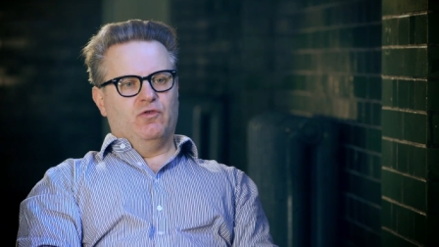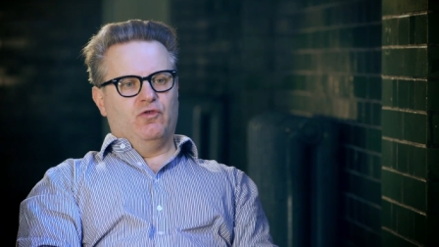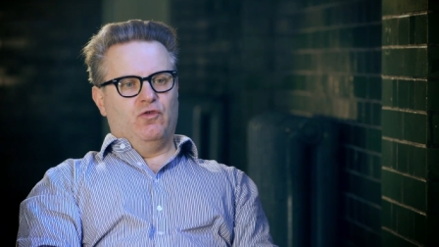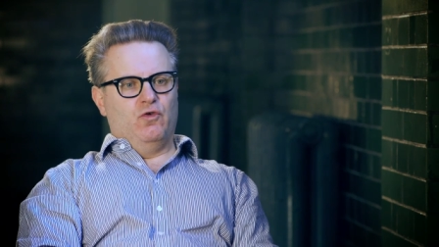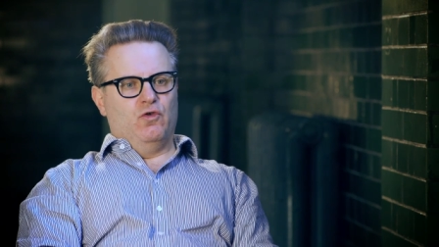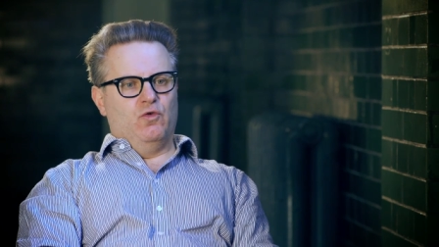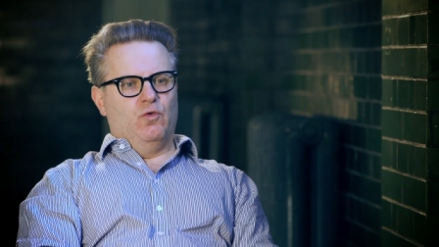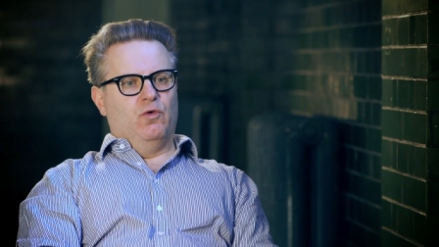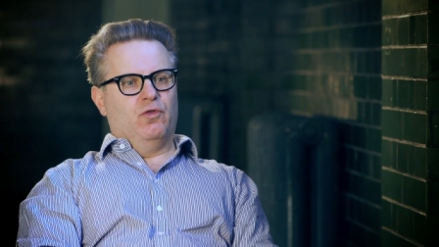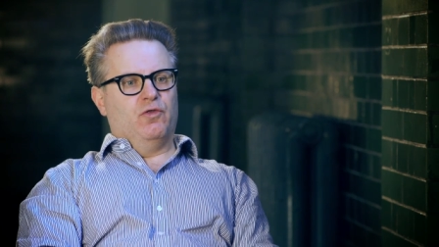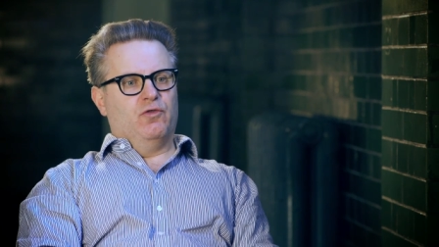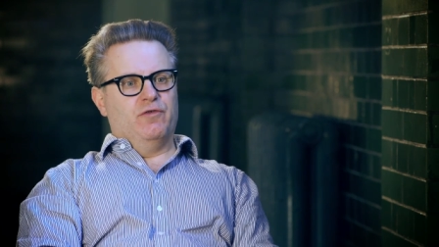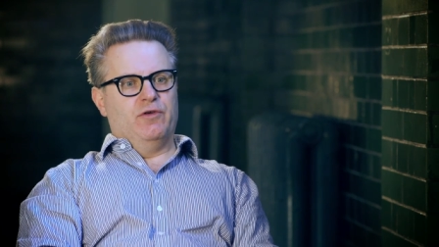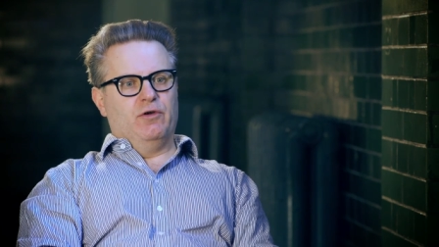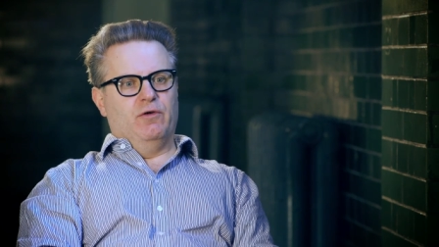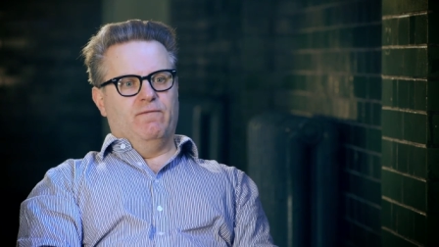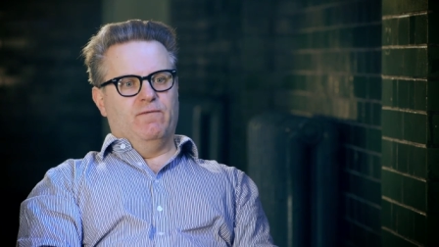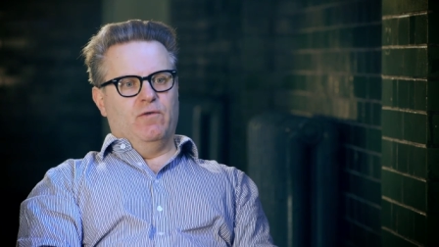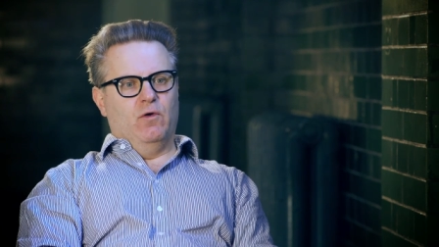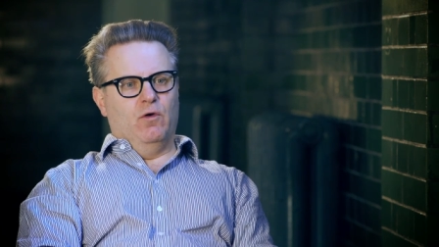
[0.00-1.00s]
two or
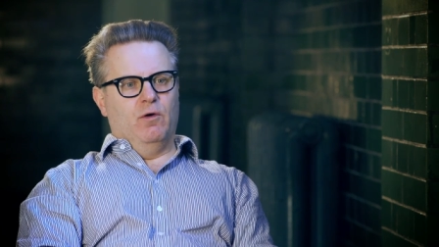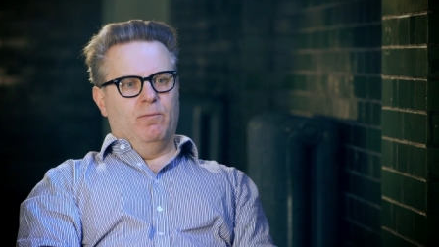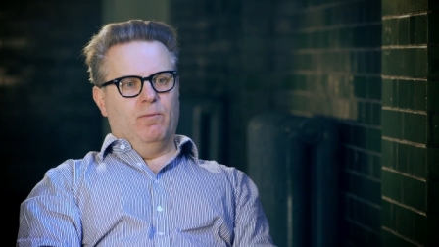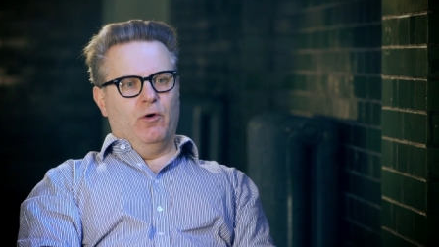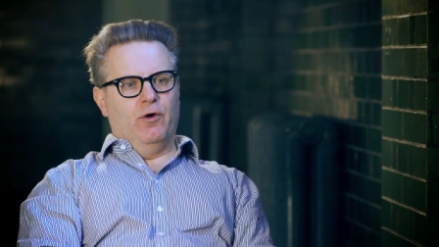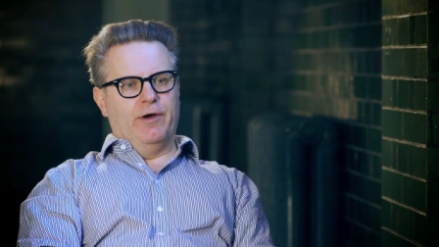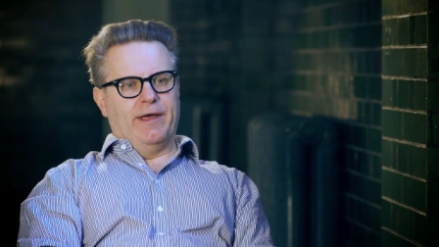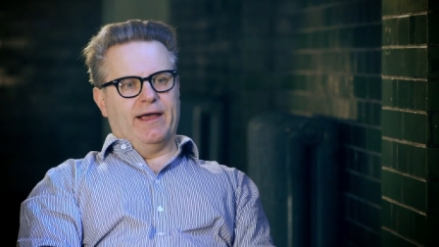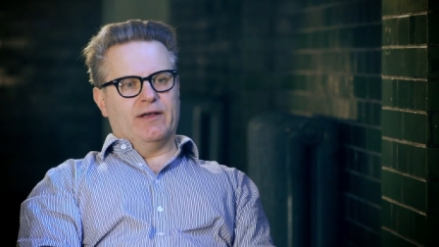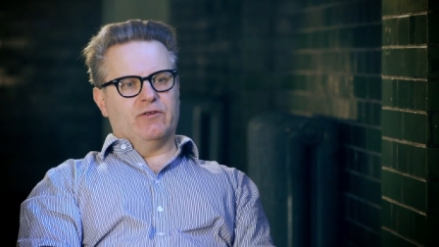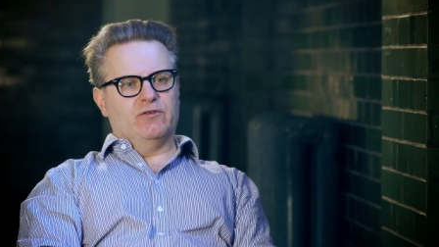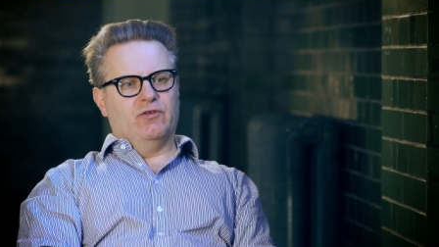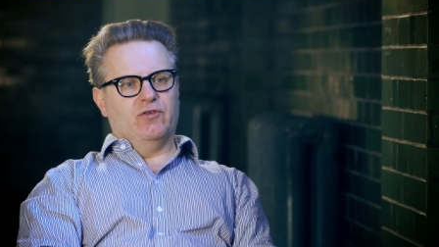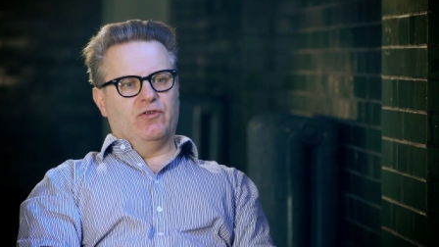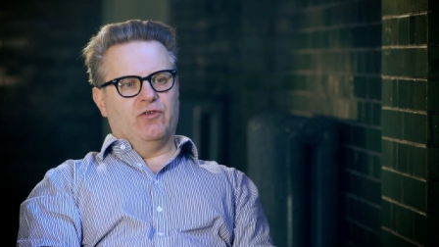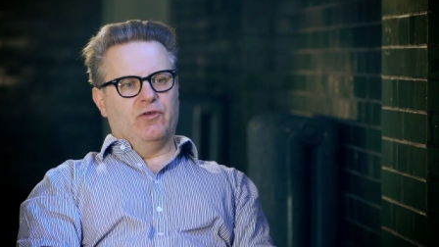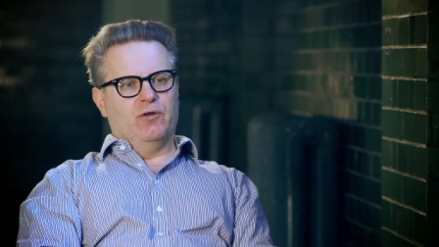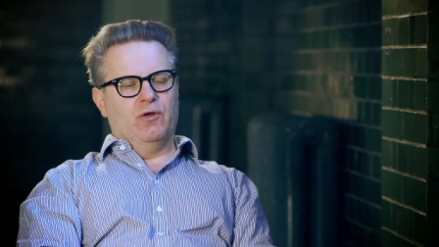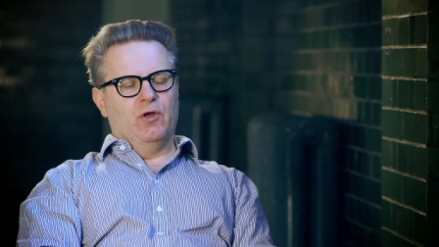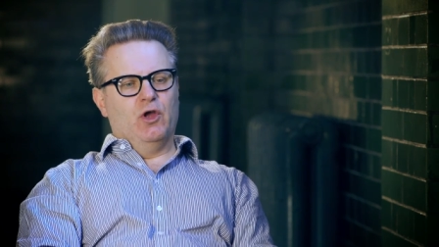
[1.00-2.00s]
three or four boy
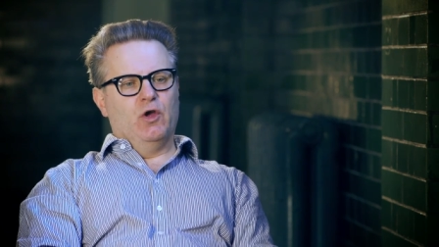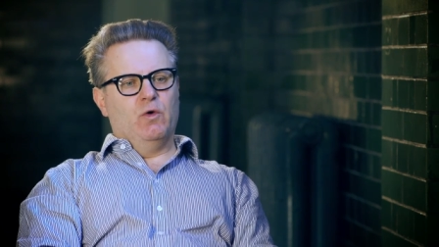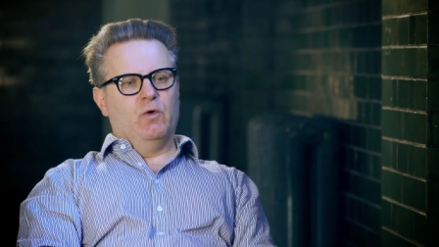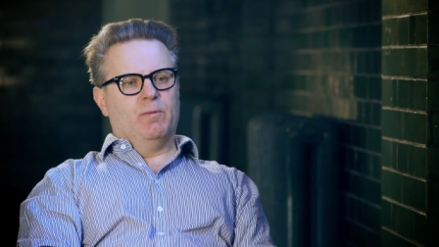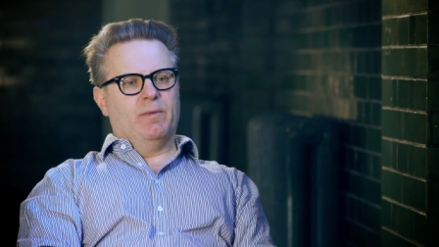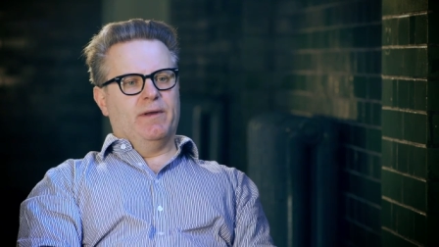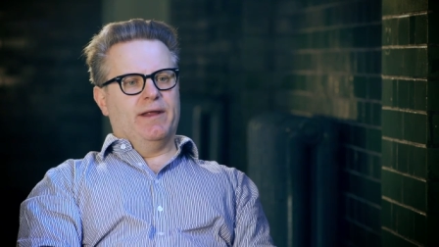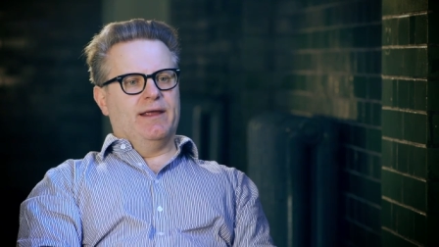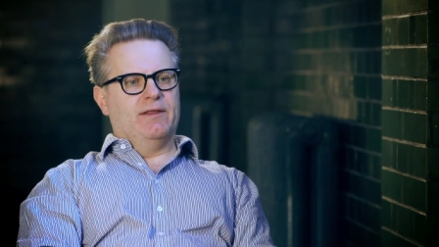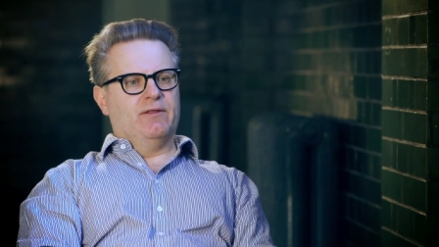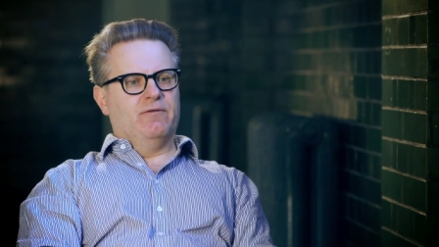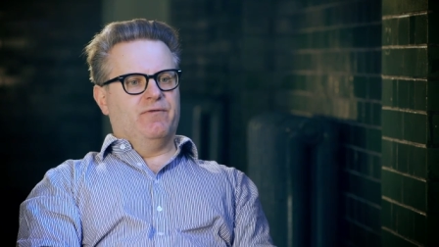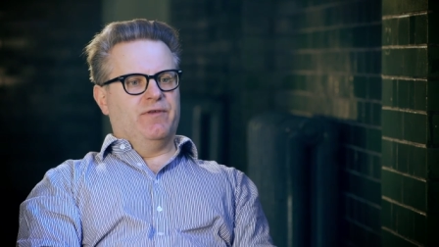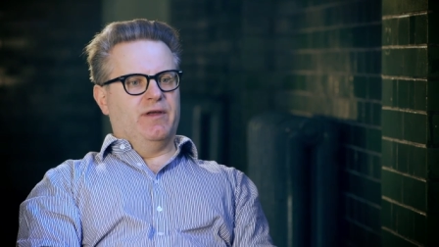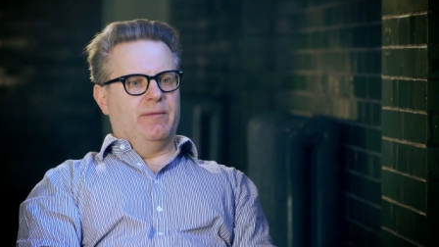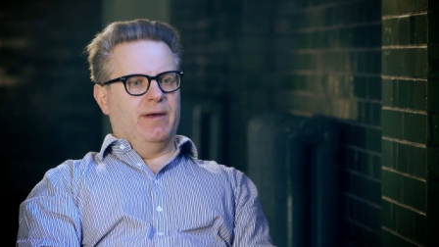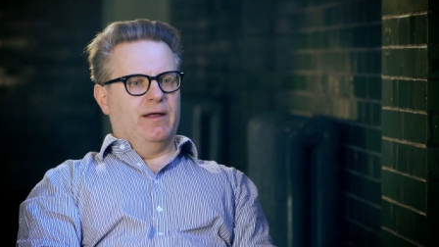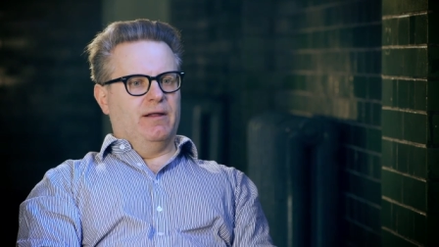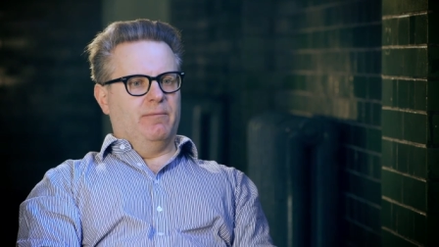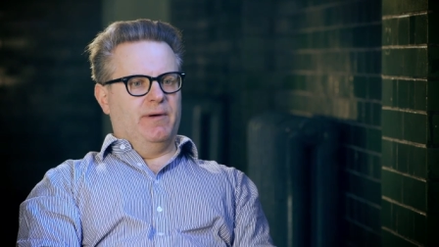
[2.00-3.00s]
actors who would play the
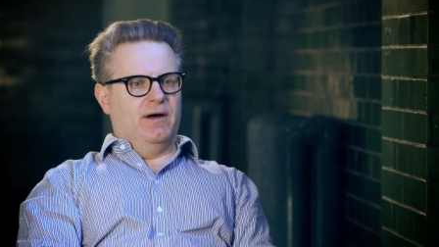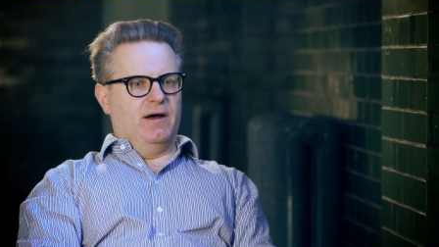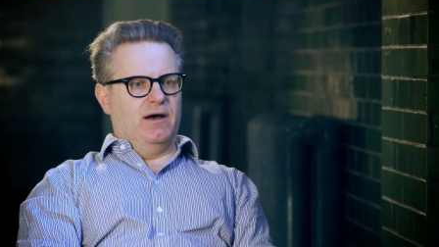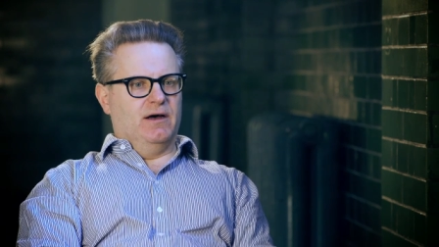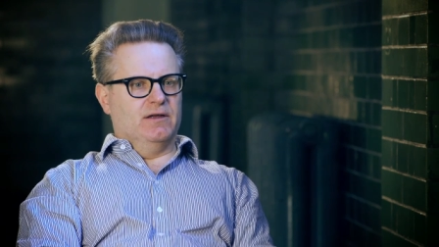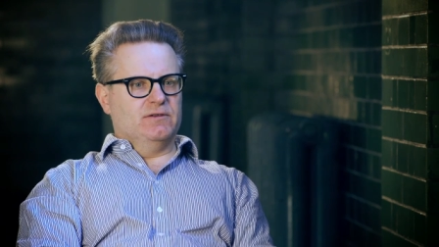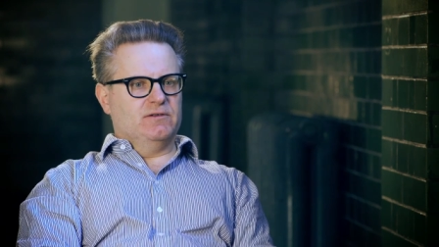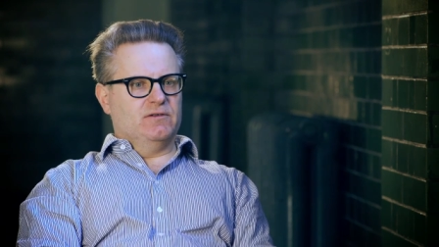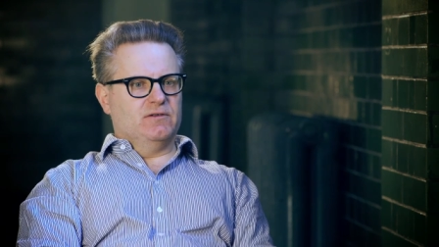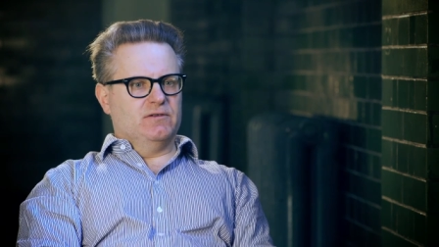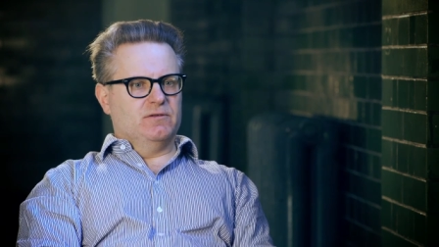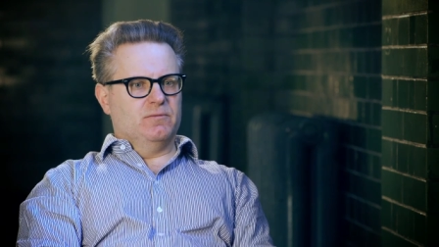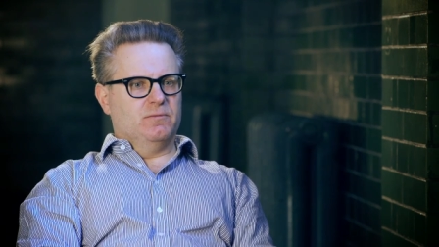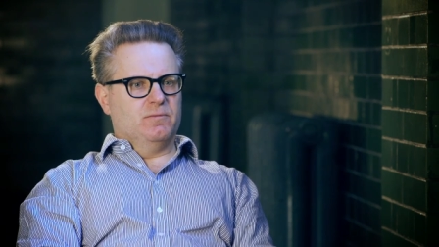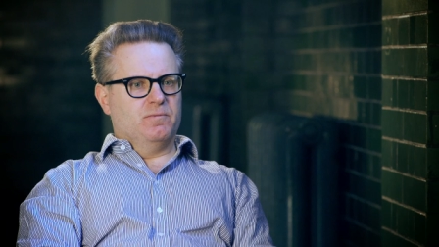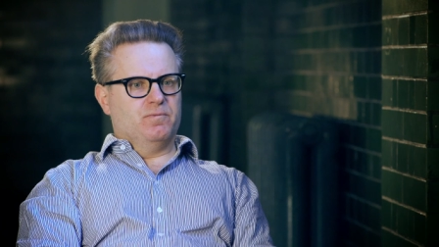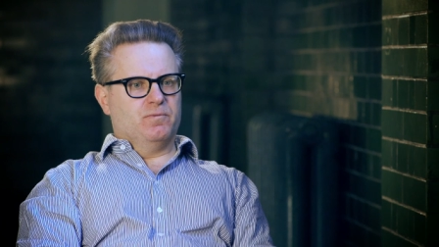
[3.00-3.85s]
female parts.